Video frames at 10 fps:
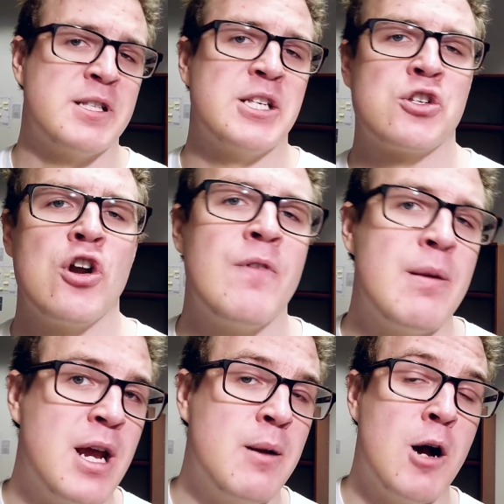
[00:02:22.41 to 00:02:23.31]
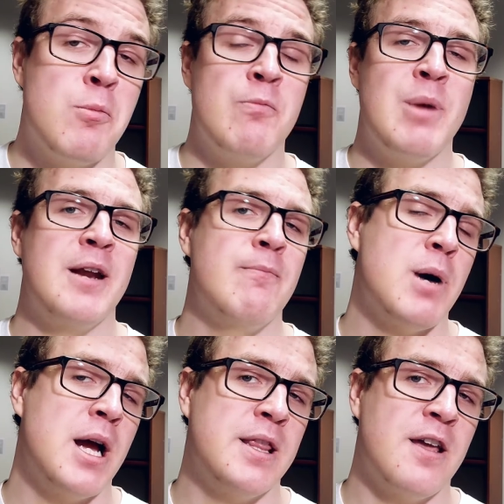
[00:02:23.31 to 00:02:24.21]
this survey made
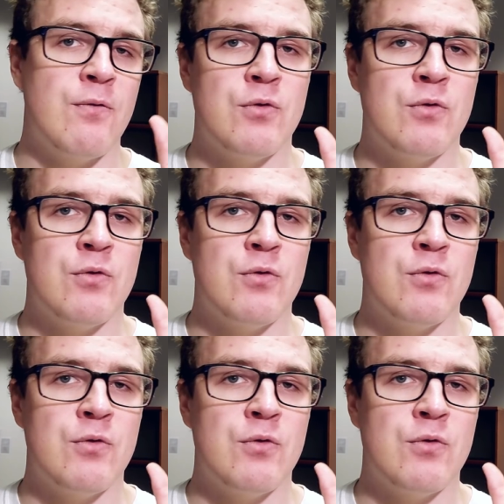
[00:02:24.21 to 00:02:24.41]
by the